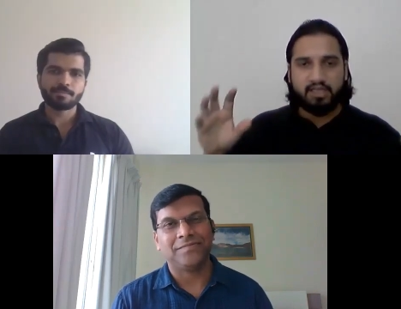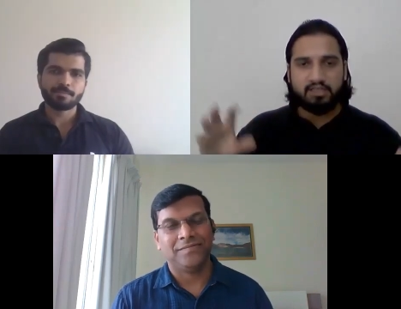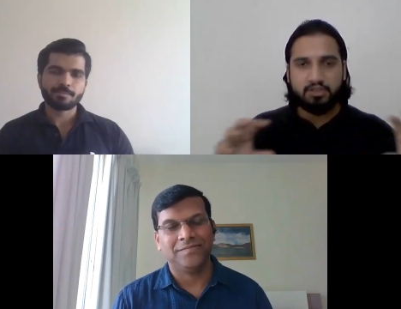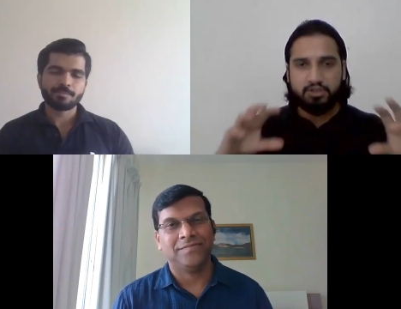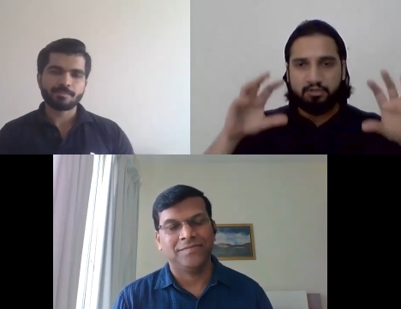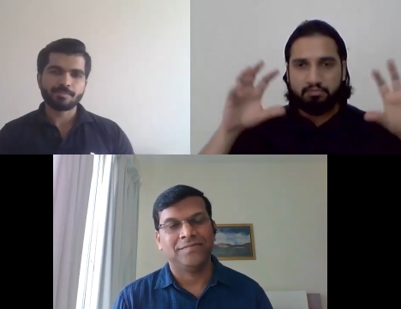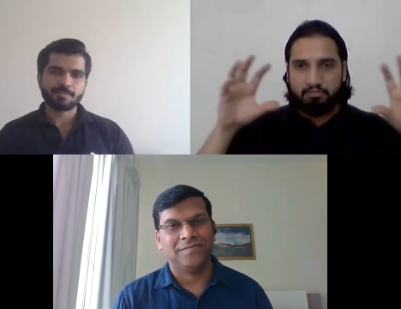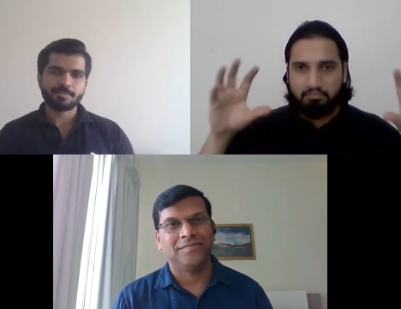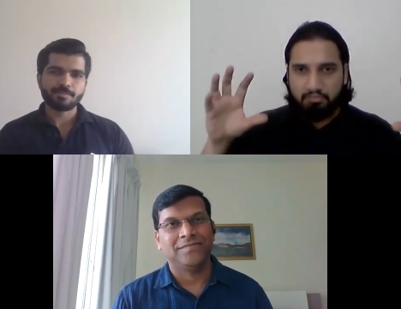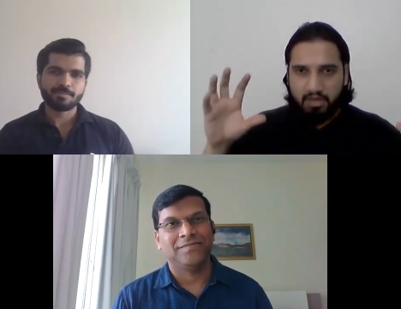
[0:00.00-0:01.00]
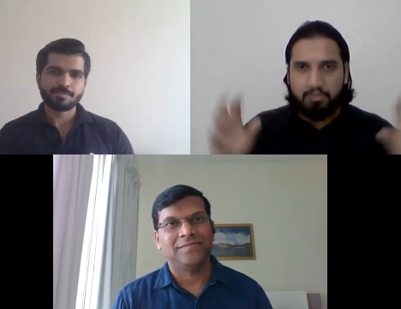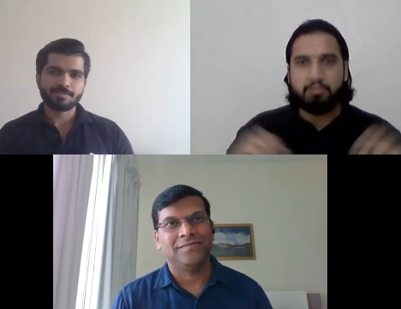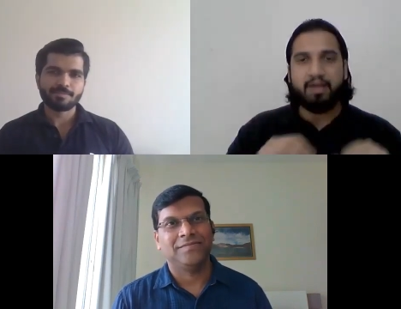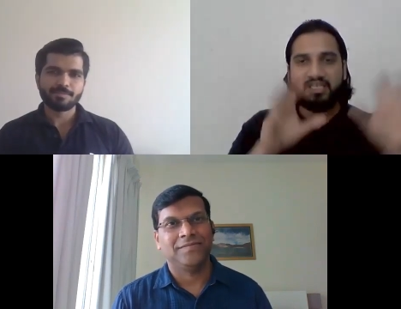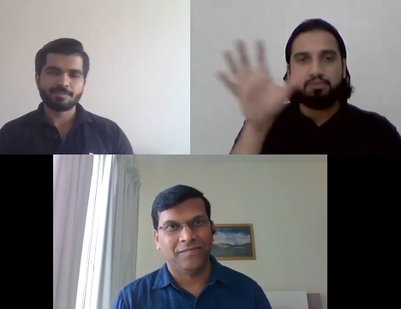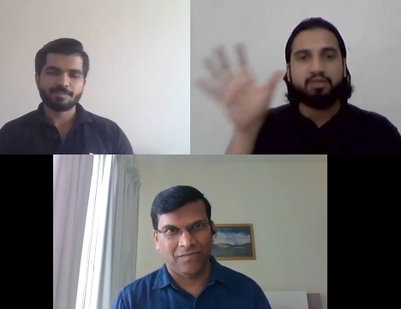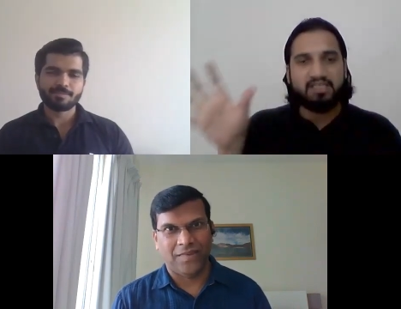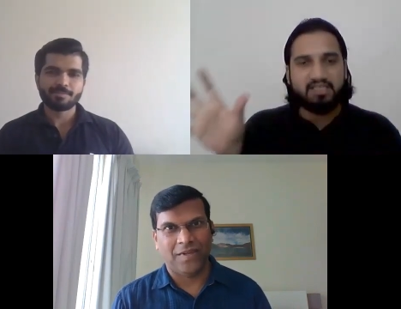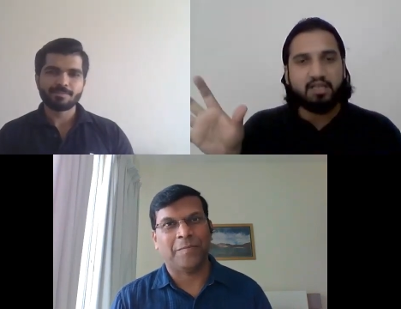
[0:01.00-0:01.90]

Speaker 1: organization, maybe maximizing